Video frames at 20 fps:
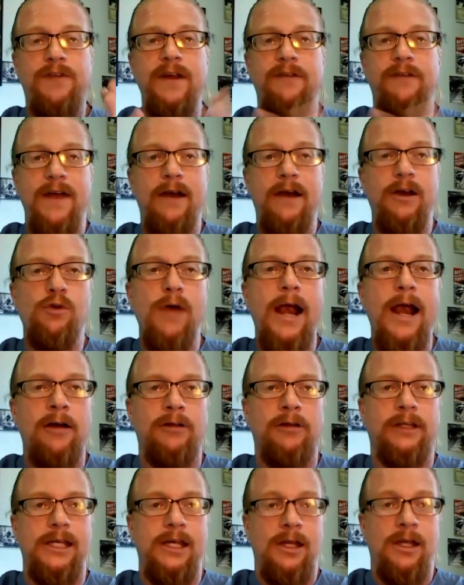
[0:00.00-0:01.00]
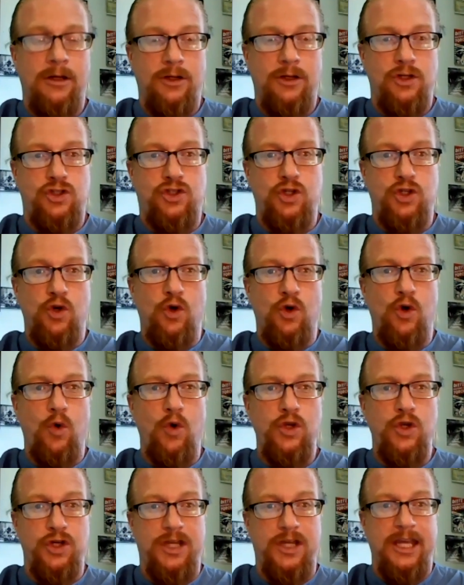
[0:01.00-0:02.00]
very rarely do
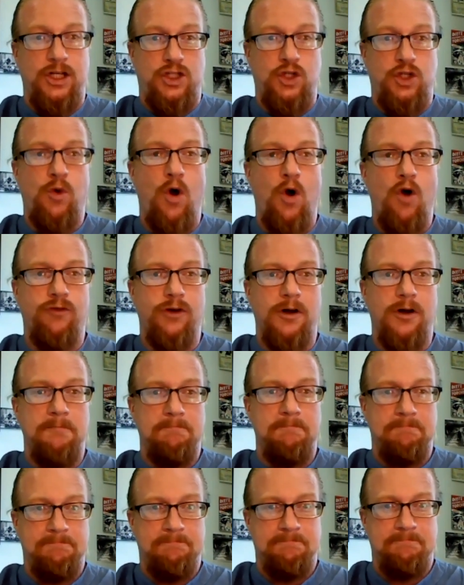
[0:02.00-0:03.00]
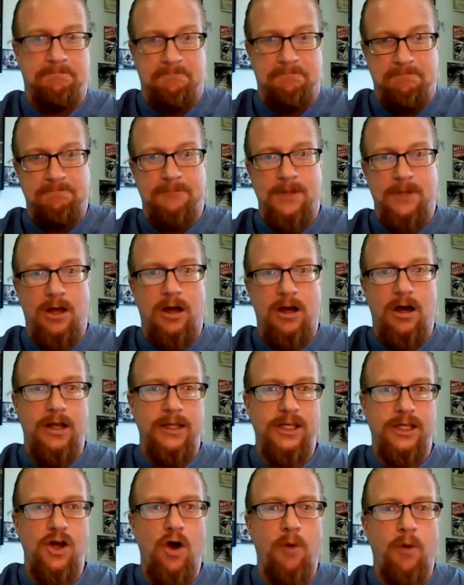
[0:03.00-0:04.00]
you get a do-over. Mm-hmm. Uh,
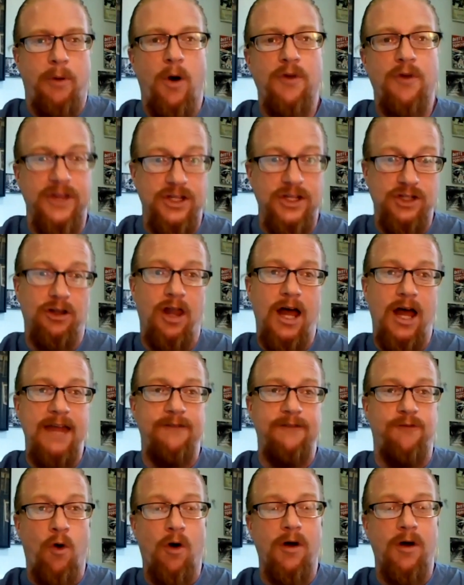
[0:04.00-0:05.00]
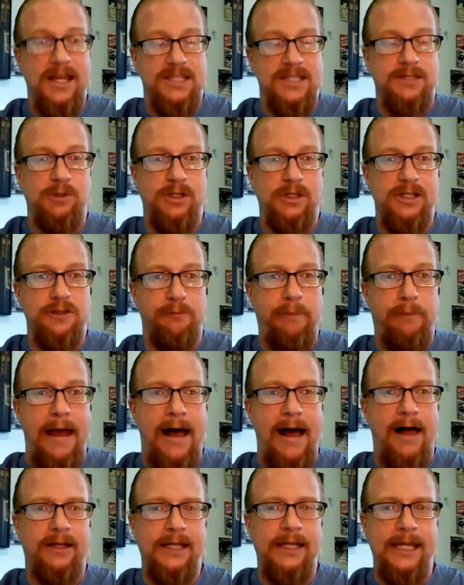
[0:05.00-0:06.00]
you know, both in your life or as a
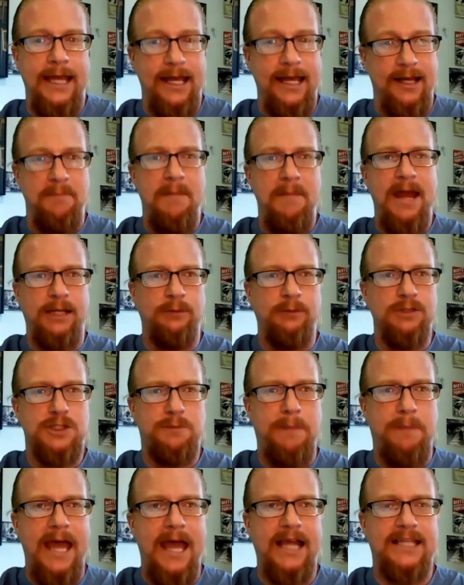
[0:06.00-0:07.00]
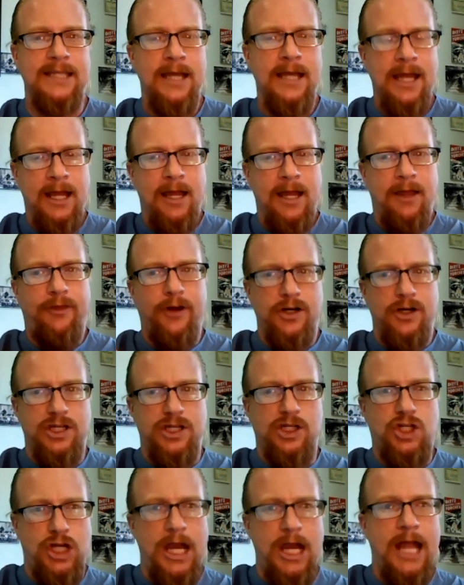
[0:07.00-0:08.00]
municipality, and in many respects, there's a
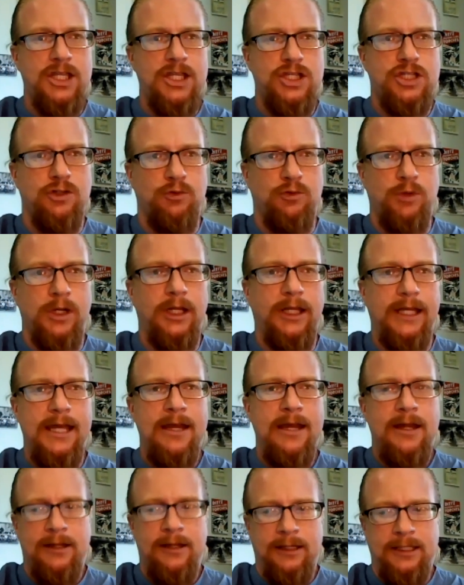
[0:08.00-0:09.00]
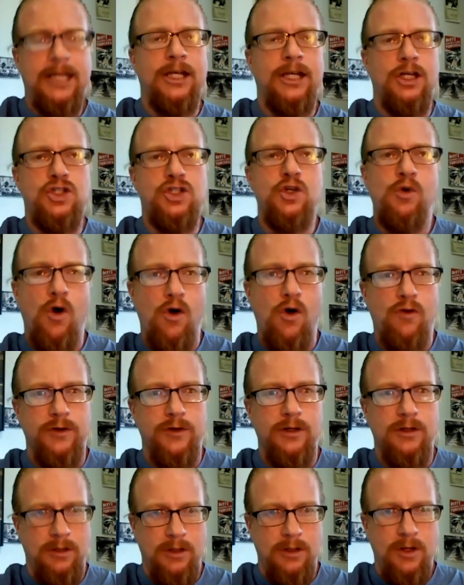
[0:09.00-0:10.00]
chance to really get a do-over